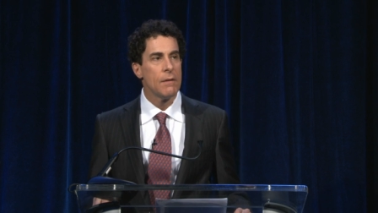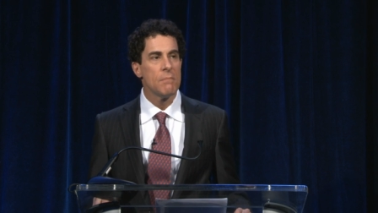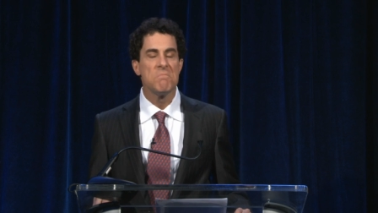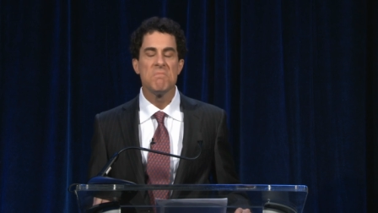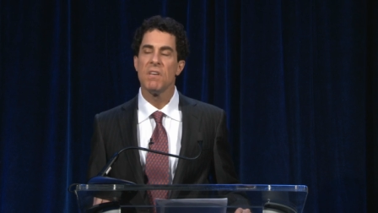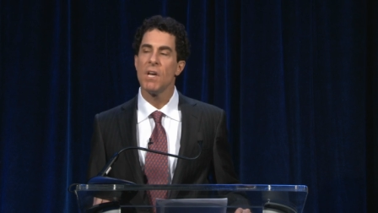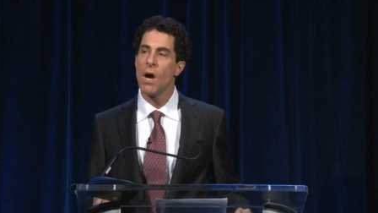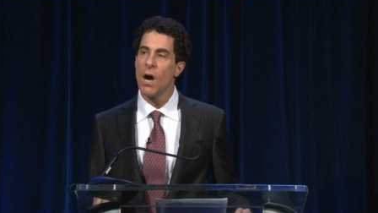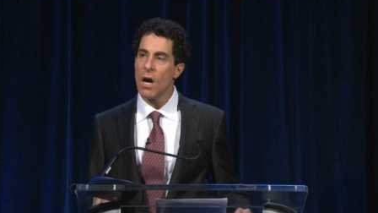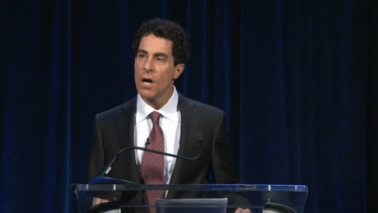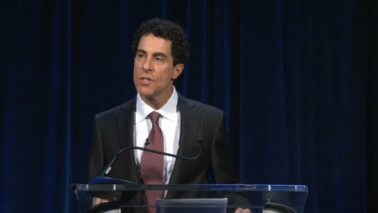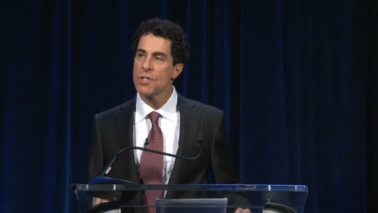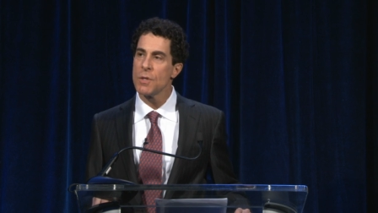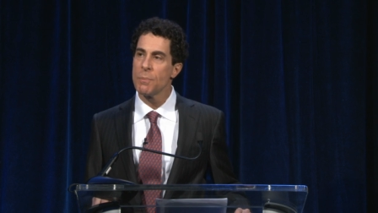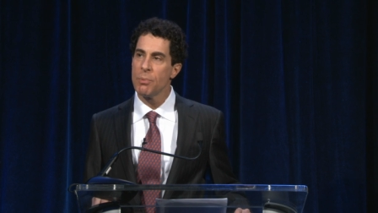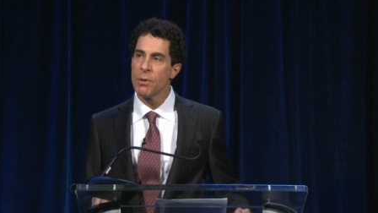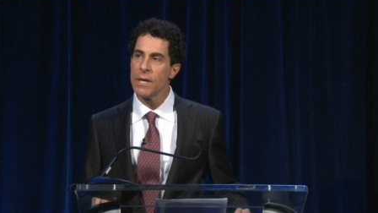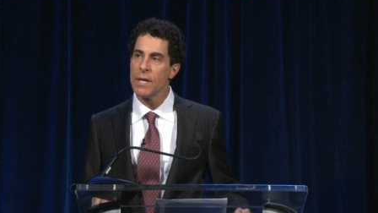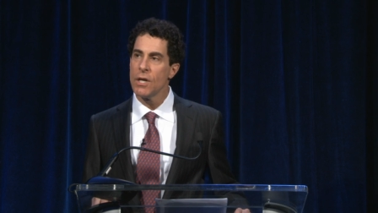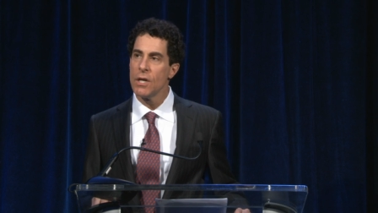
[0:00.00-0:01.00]
the odds are
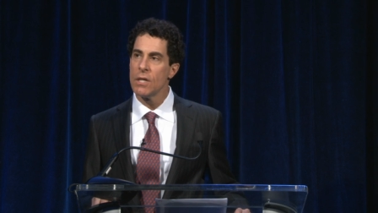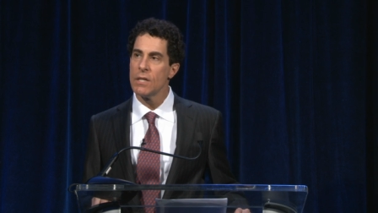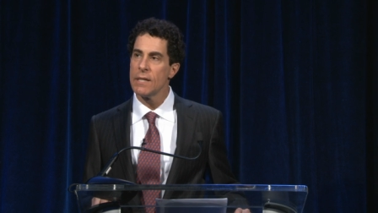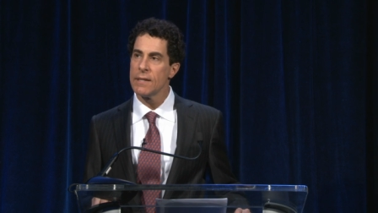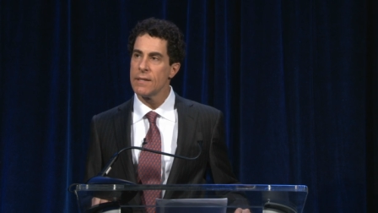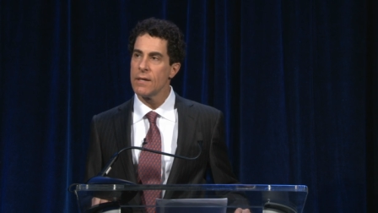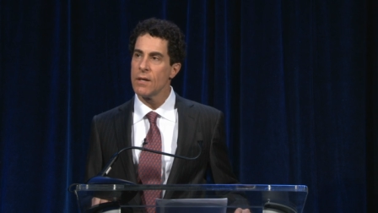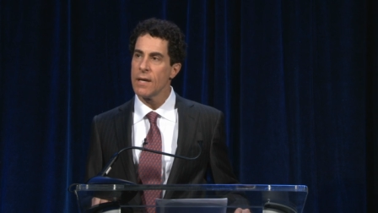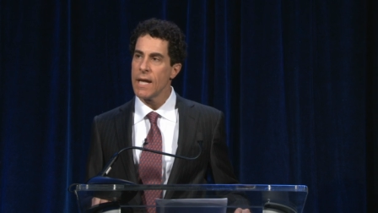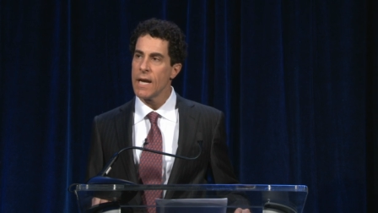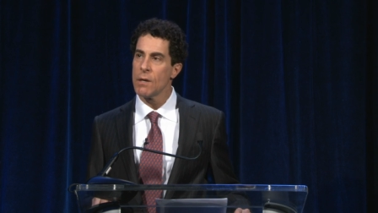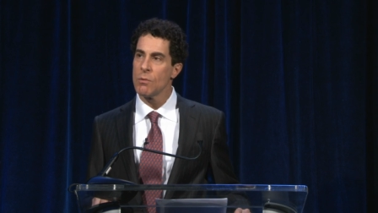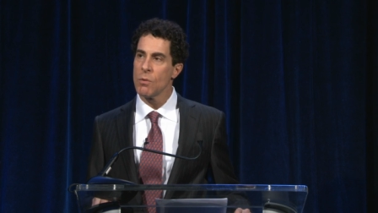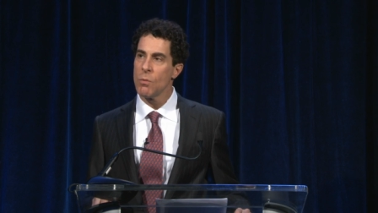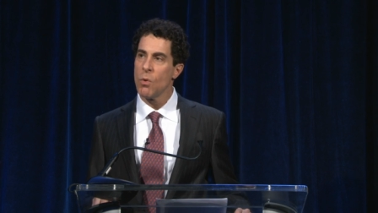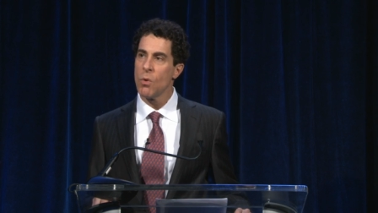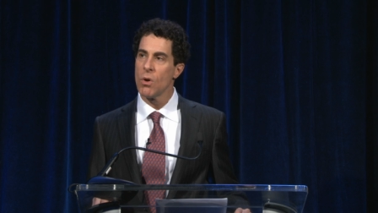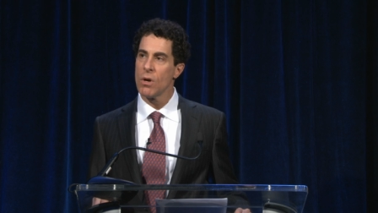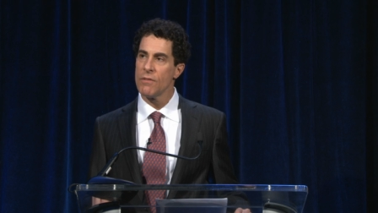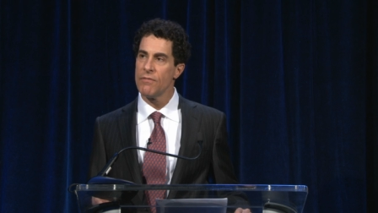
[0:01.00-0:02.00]
pretty good that they'll get a
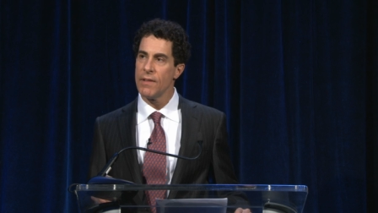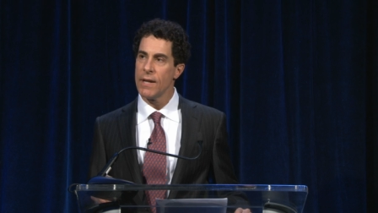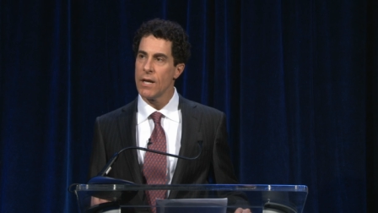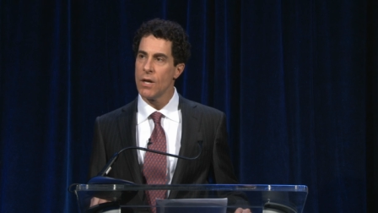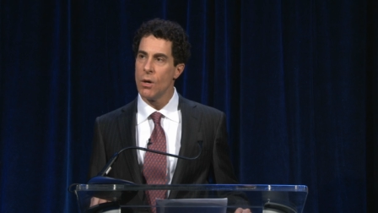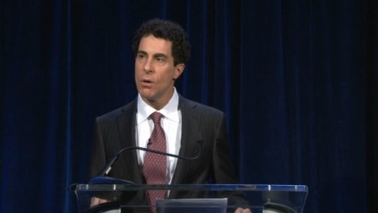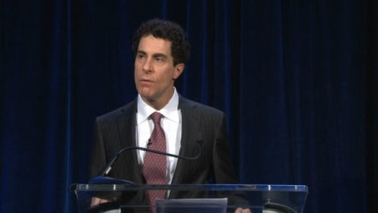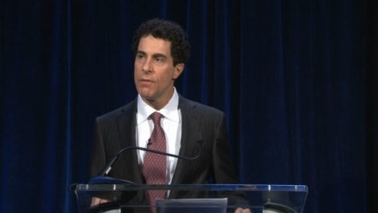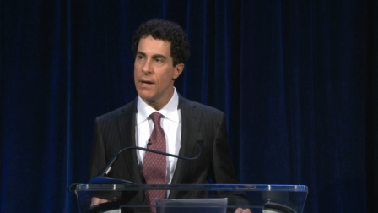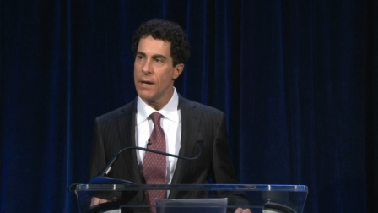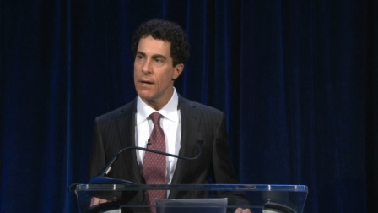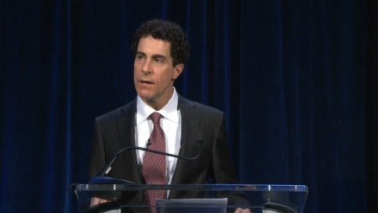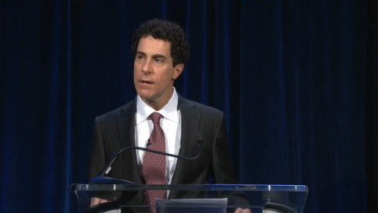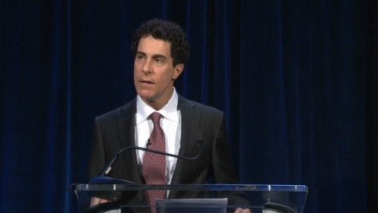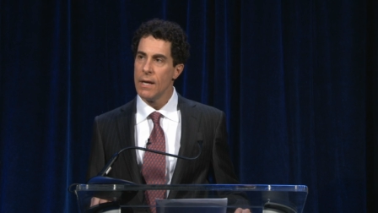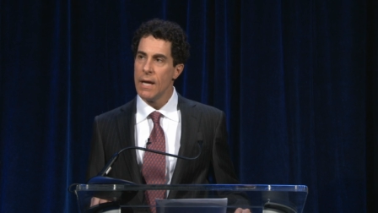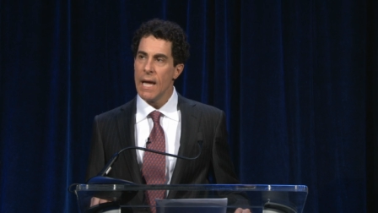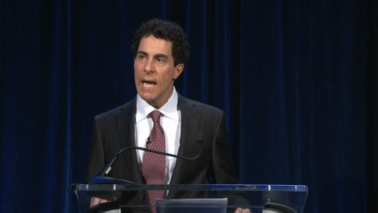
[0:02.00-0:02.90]
reward if they go there,